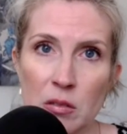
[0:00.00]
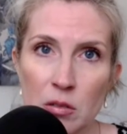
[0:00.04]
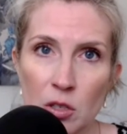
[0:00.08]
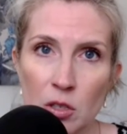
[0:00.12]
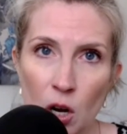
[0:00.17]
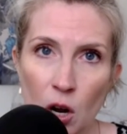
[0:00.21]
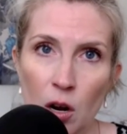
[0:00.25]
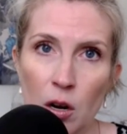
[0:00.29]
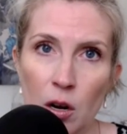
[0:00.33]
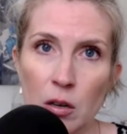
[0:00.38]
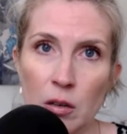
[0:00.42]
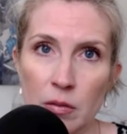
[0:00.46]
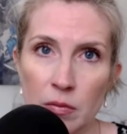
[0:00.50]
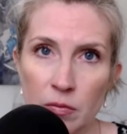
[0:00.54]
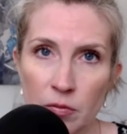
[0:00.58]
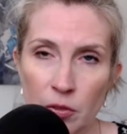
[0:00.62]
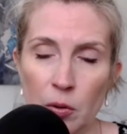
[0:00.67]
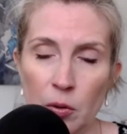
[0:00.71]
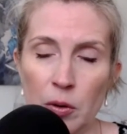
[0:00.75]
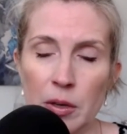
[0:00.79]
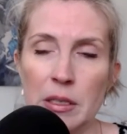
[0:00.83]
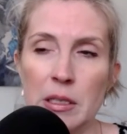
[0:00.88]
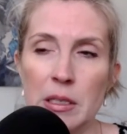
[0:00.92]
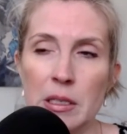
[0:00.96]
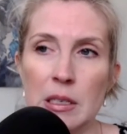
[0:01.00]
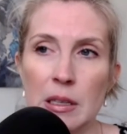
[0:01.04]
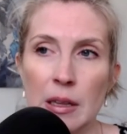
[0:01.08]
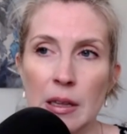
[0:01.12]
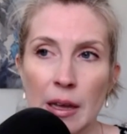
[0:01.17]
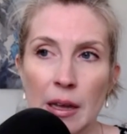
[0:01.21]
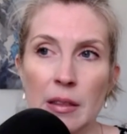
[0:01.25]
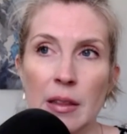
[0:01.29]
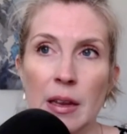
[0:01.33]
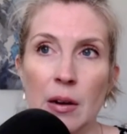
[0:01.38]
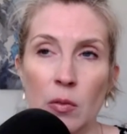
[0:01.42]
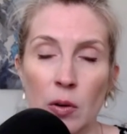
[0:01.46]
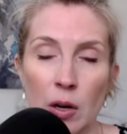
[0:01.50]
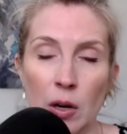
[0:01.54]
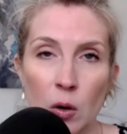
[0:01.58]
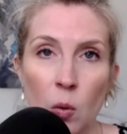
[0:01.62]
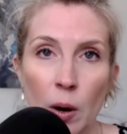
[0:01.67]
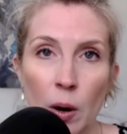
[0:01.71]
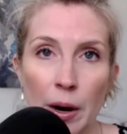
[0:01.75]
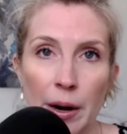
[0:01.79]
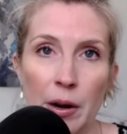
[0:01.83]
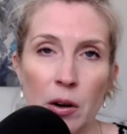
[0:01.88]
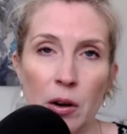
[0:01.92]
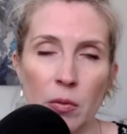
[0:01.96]
dog focused that they
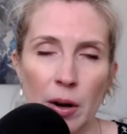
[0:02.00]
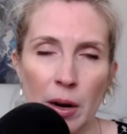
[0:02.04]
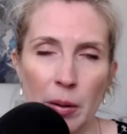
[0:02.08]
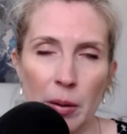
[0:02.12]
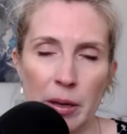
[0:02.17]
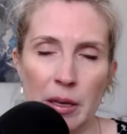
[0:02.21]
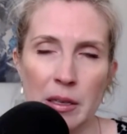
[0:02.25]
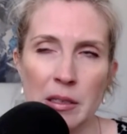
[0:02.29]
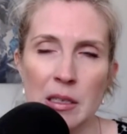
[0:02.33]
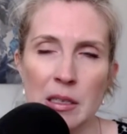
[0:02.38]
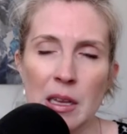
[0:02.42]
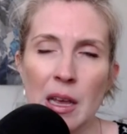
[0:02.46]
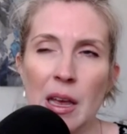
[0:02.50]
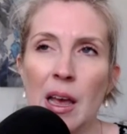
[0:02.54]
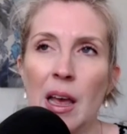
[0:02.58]
required rabies.